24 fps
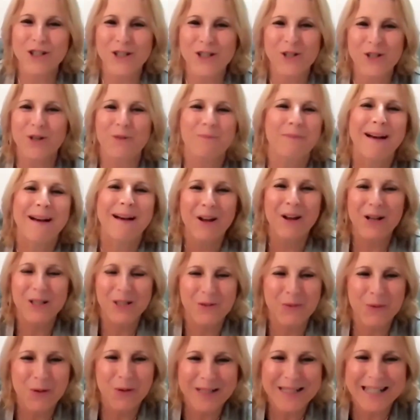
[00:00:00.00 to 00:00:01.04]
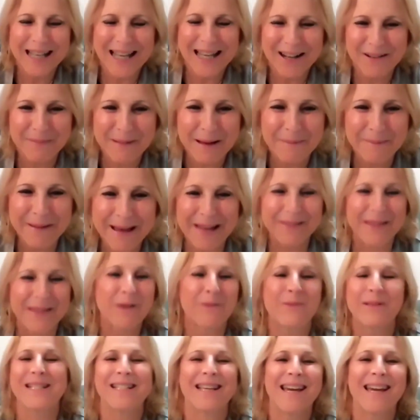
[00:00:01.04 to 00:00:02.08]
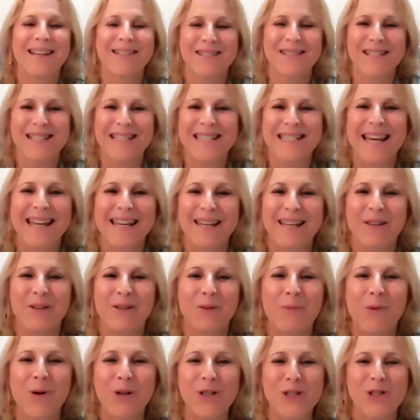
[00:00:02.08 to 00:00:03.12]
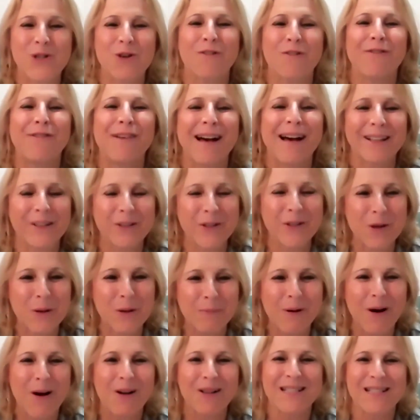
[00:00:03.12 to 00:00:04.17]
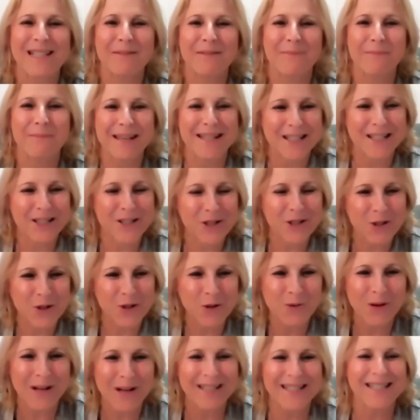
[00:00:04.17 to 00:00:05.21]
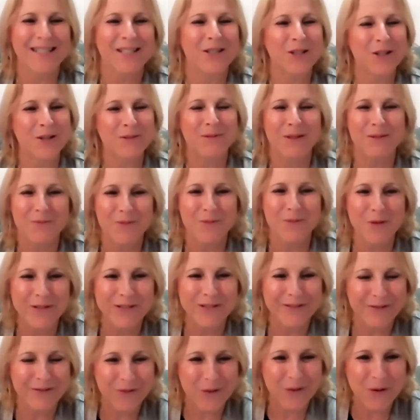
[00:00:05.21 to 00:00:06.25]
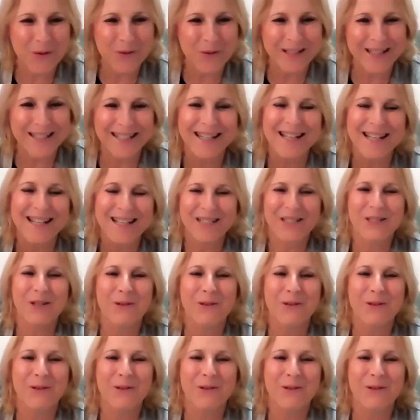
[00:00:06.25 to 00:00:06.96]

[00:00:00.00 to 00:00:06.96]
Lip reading: You actually just took my last words out of my mouth. I was going to say, what's your final, your parting message to us in terms of moving forward?